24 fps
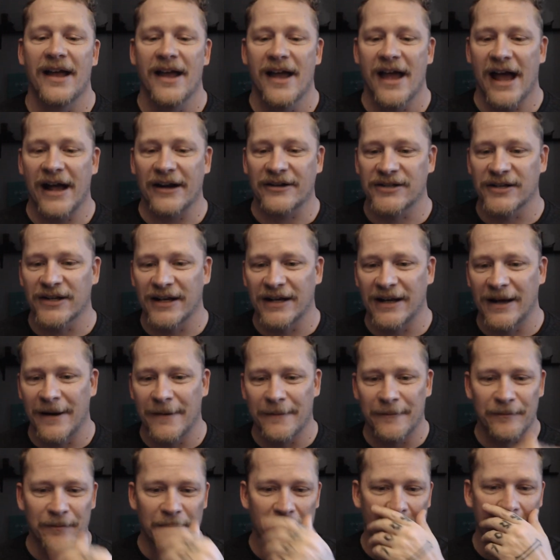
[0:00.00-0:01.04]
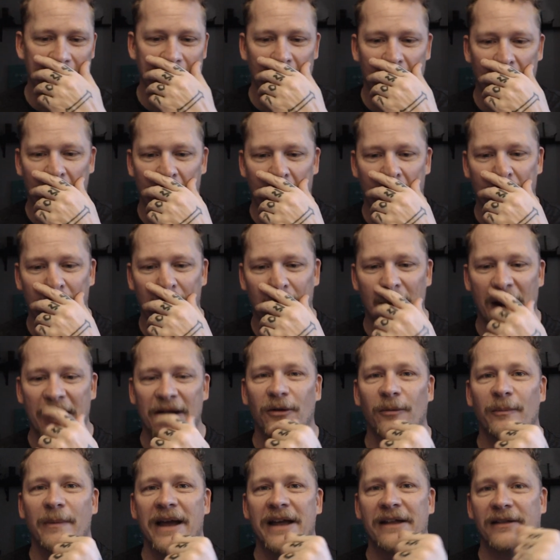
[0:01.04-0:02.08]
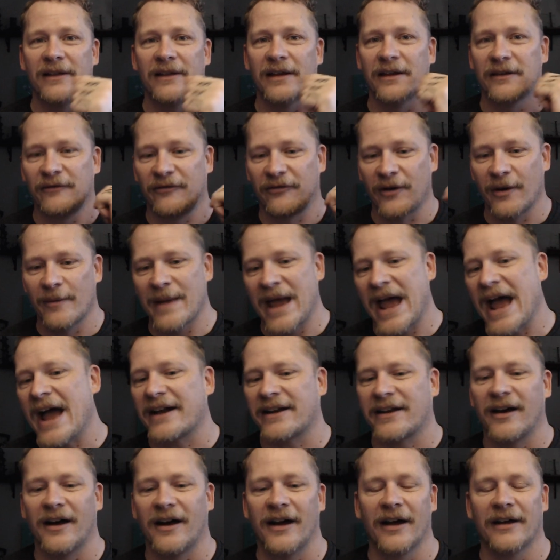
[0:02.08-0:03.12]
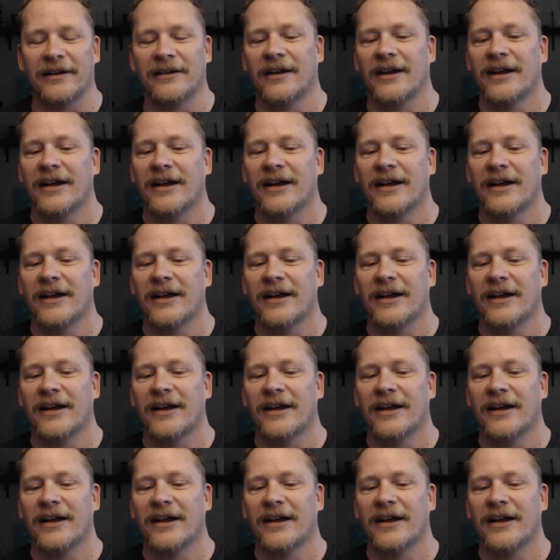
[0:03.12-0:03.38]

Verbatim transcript: Actually, um, uh, Michael Maitland from Atcon